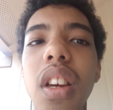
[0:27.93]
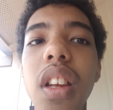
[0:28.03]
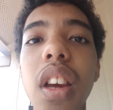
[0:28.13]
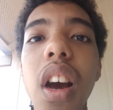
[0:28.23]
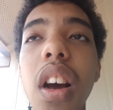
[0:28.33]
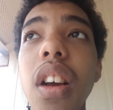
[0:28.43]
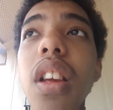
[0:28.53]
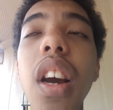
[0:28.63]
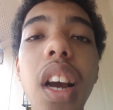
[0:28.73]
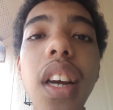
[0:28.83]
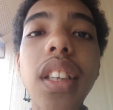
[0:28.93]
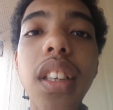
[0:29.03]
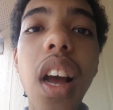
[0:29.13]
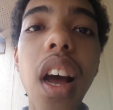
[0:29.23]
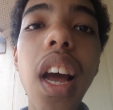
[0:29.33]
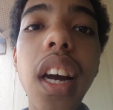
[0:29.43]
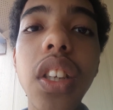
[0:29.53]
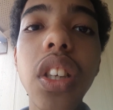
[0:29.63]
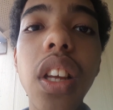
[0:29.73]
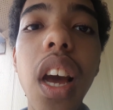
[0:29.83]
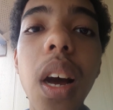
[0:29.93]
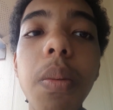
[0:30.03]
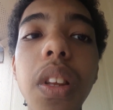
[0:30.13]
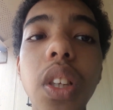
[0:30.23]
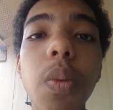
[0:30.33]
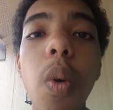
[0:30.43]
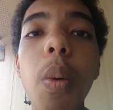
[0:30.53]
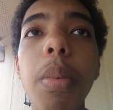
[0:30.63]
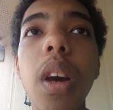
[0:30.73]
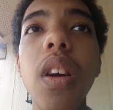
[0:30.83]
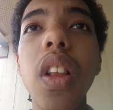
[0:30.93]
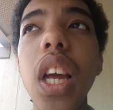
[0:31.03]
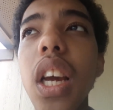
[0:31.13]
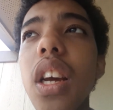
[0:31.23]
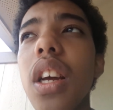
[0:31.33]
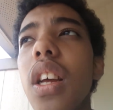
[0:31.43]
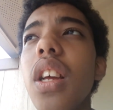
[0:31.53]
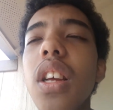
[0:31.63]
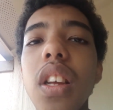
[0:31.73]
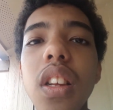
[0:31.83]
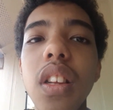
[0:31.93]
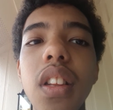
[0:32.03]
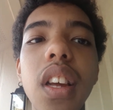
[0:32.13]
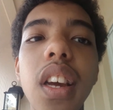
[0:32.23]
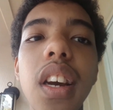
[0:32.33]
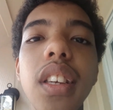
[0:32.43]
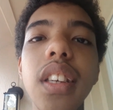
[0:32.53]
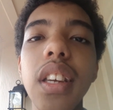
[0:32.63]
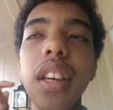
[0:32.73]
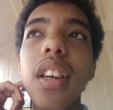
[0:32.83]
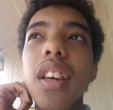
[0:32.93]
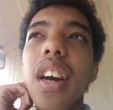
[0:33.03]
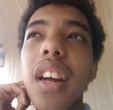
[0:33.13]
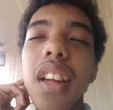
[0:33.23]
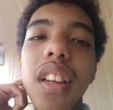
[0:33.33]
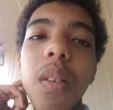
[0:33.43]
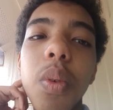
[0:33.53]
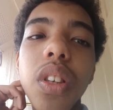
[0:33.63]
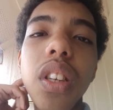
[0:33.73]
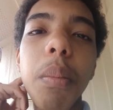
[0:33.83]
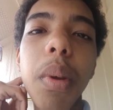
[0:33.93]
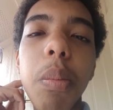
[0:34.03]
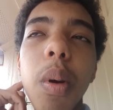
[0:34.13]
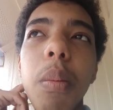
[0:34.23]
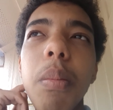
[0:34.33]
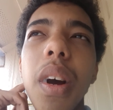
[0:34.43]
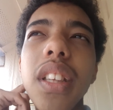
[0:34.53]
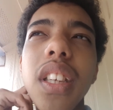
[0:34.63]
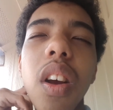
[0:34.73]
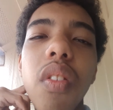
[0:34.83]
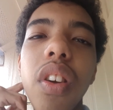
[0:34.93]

yeah yeah guys i actually have this phobia like like guys for some people it might sound